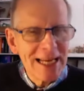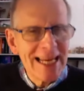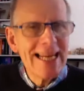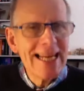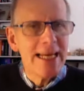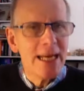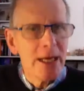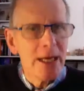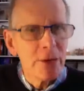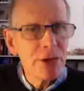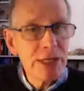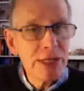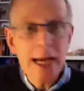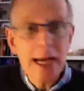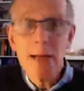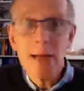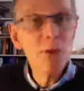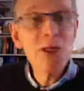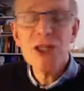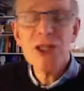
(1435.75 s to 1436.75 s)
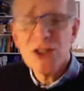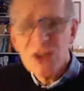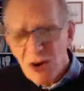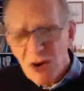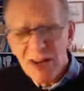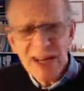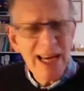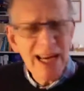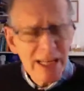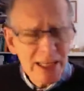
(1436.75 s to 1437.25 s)
He kneels down, which is
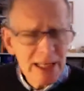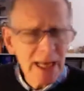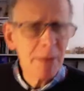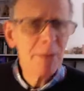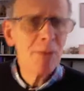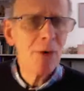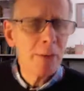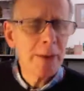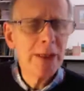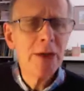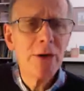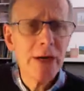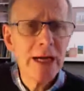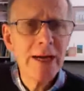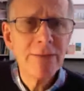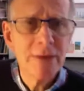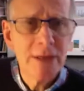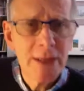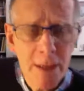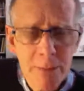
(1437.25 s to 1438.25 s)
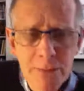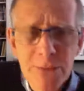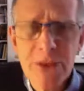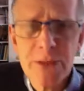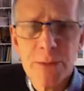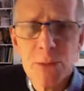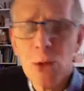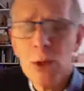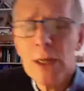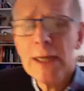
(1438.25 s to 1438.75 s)
not easy and probably not even
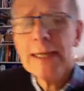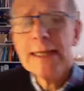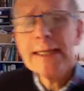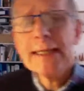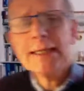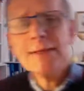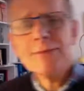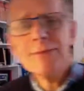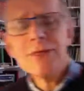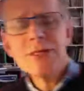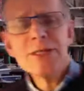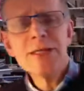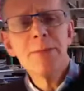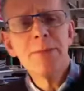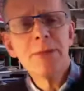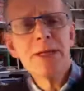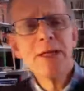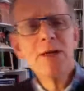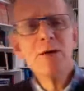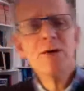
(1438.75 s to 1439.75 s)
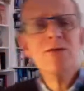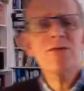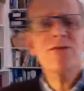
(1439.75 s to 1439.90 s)
comfortable for somebody who's